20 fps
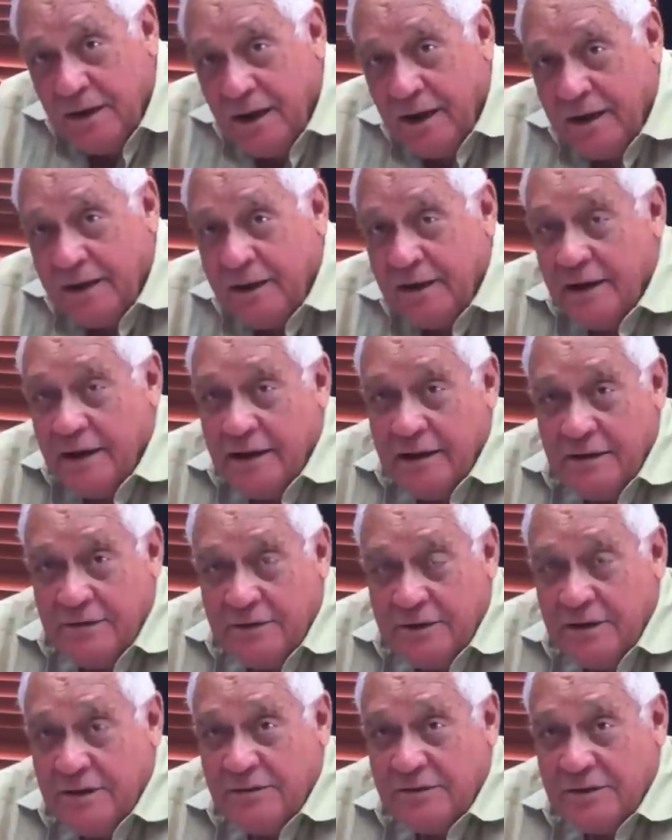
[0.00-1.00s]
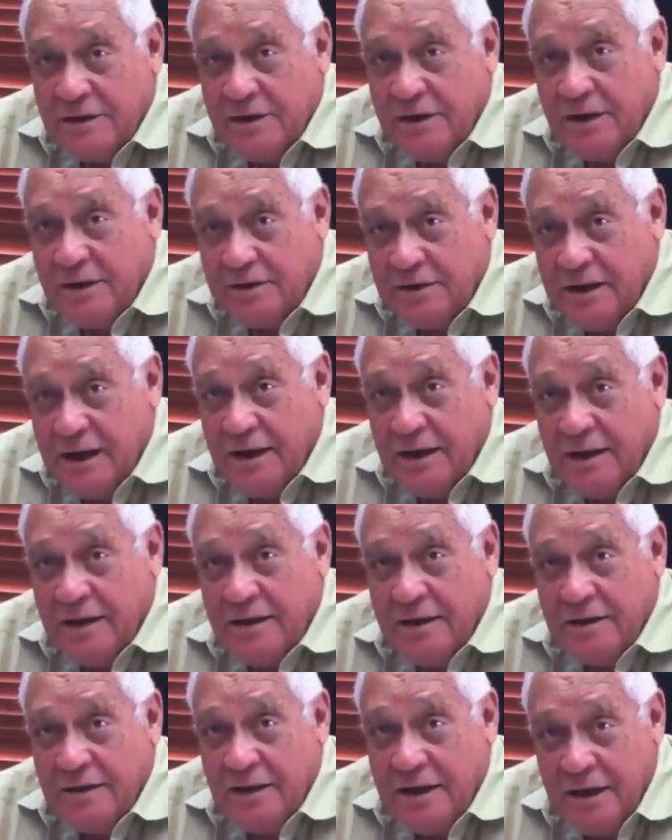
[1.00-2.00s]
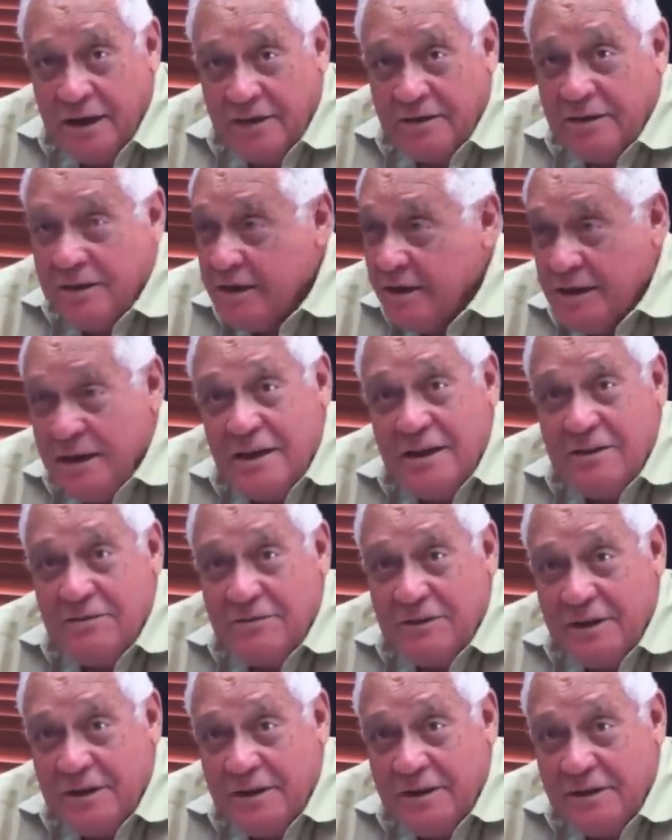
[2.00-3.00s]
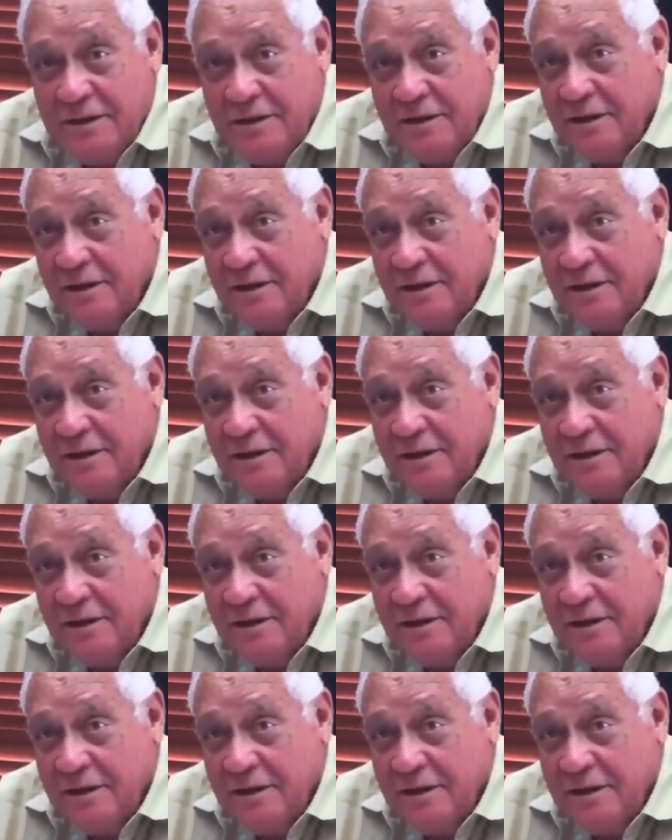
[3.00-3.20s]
I can leave Kingston at 10 or 8 in the evening,